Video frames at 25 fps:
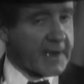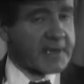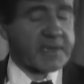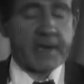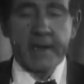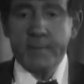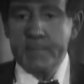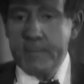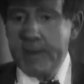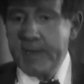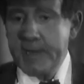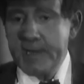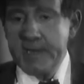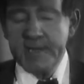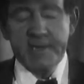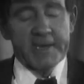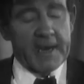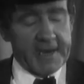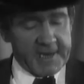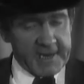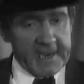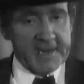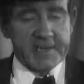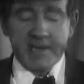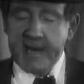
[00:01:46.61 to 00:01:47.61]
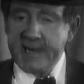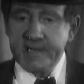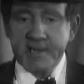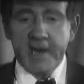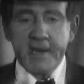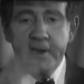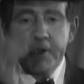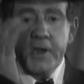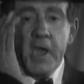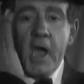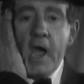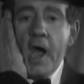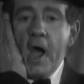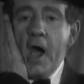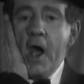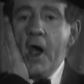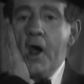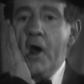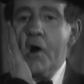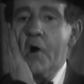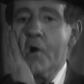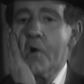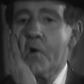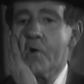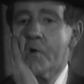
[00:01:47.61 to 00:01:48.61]
I said, "Me." He said, "Yes." I said,
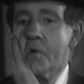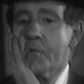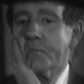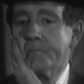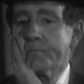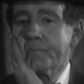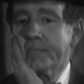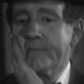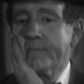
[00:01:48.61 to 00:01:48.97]
"No."